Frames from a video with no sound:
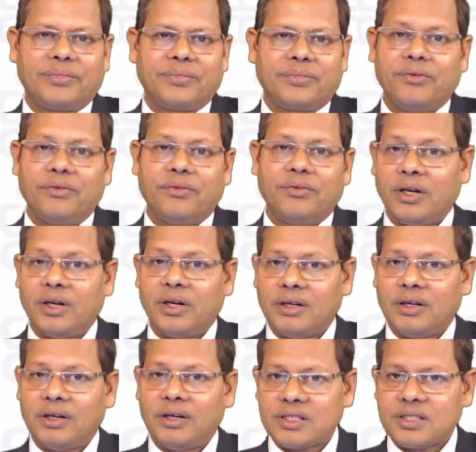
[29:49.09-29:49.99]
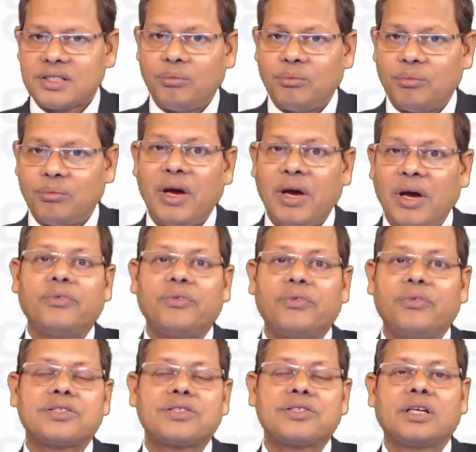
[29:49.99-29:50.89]
where some
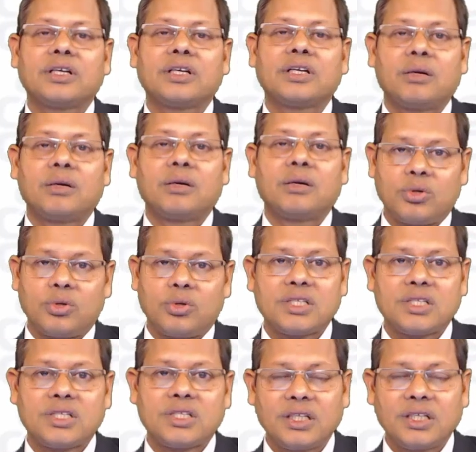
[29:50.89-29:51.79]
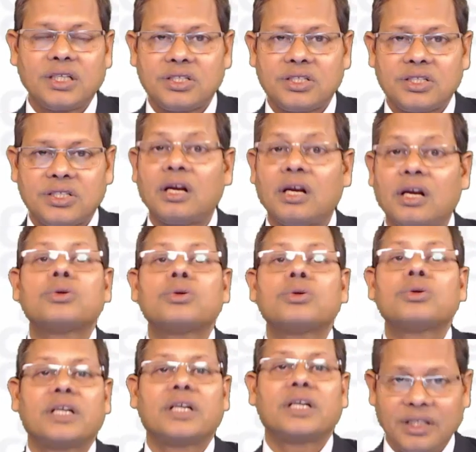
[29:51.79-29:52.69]
manufacturing or processing is done
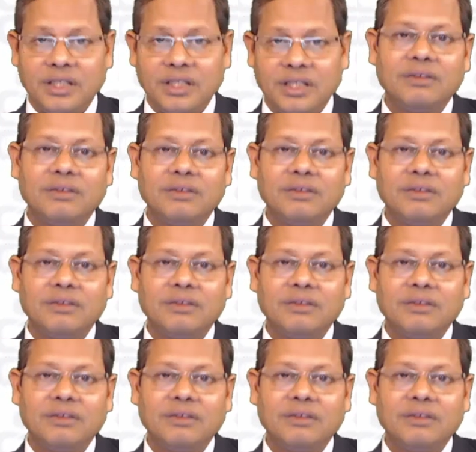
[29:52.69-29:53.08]
outside the